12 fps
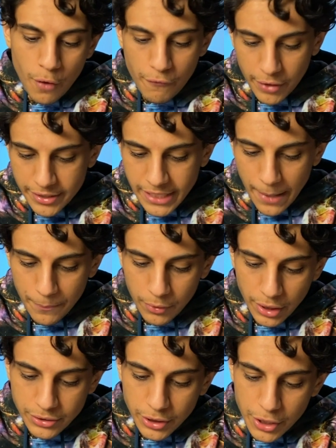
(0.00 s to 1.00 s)
For example,
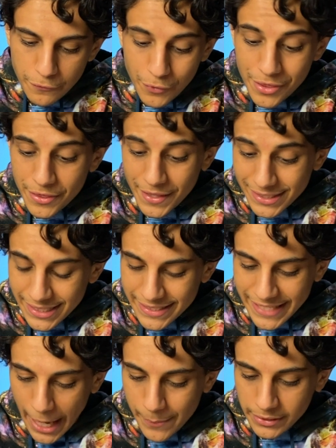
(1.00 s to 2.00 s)
I'll study for this
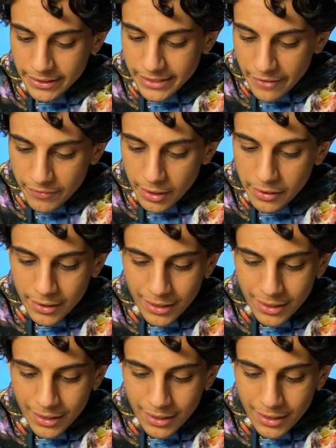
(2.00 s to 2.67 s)
exam on the 7th,